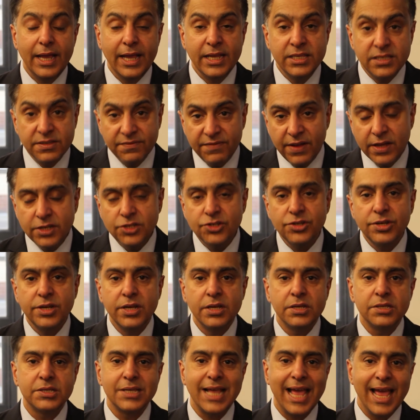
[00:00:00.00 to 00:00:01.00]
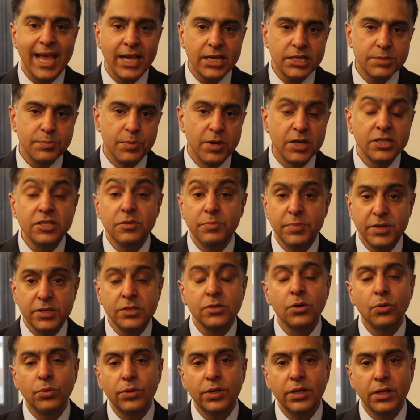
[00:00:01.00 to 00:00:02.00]
interventionists, experts have been
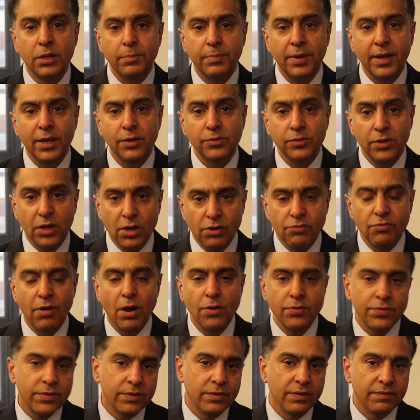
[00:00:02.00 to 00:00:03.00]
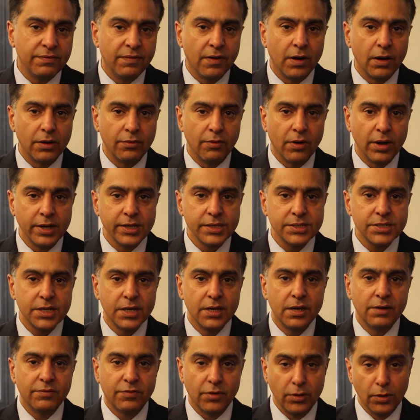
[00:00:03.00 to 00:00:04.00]
talking about the growth of the far right
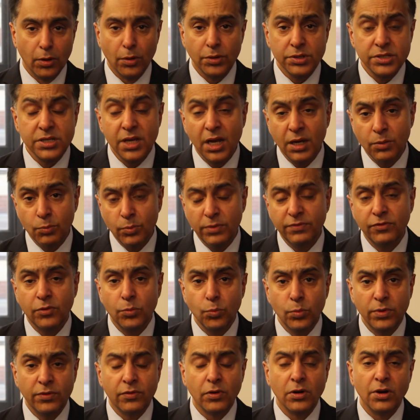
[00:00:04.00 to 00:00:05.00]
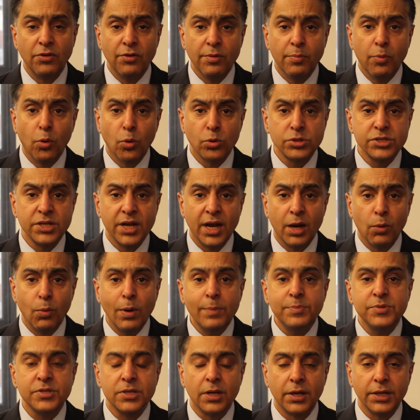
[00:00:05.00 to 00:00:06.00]
for a long time. We've got a report on our
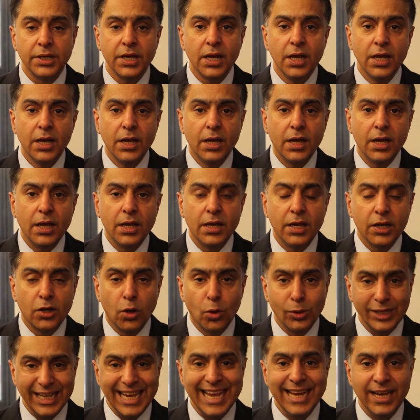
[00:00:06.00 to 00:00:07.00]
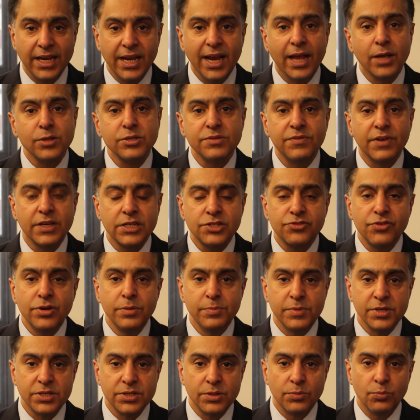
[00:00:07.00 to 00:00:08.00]
website called In and Out of
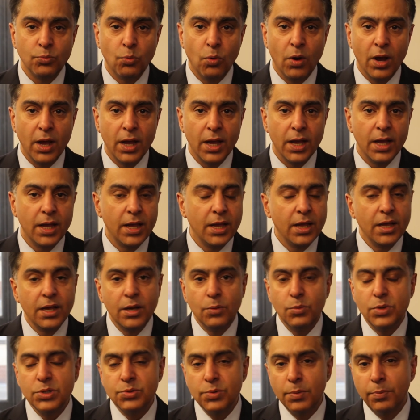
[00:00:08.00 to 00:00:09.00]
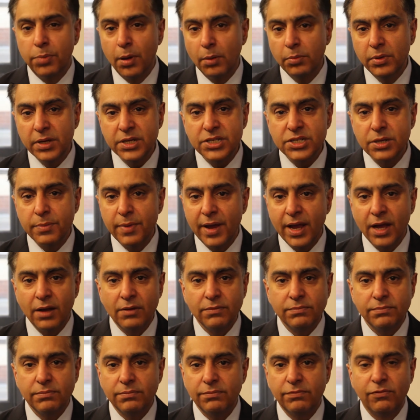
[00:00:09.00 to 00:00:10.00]
Extremism, which we published
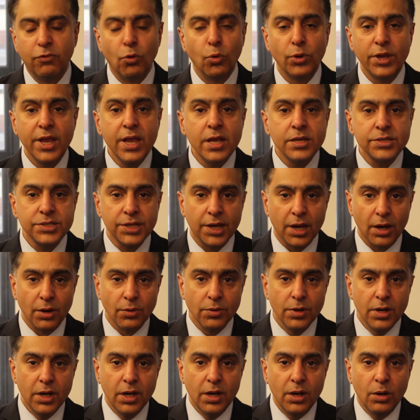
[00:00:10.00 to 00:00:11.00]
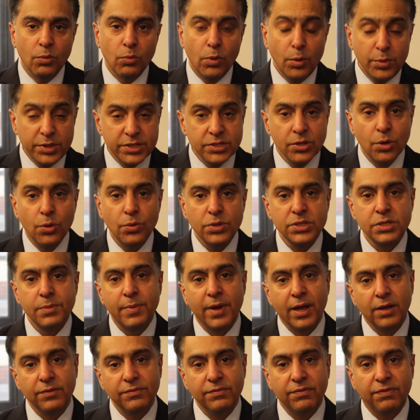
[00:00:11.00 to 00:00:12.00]
about 4 years ago, where we talked
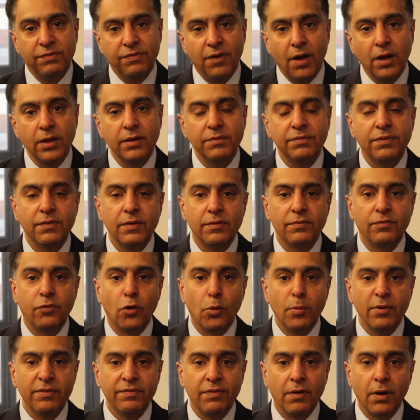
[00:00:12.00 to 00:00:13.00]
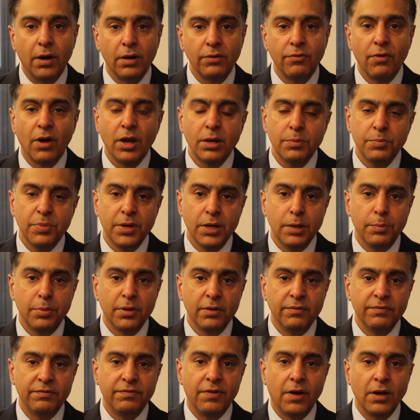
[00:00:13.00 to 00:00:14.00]
about 5 former far right
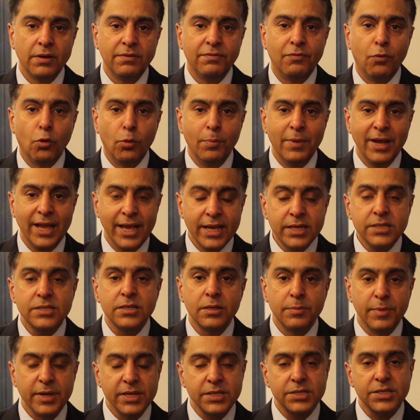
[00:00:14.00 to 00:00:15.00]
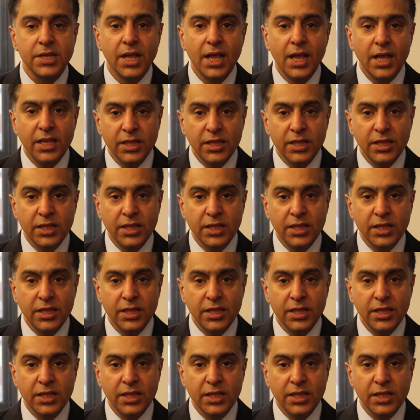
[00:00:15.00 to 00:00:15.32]
people and 5 former Islamists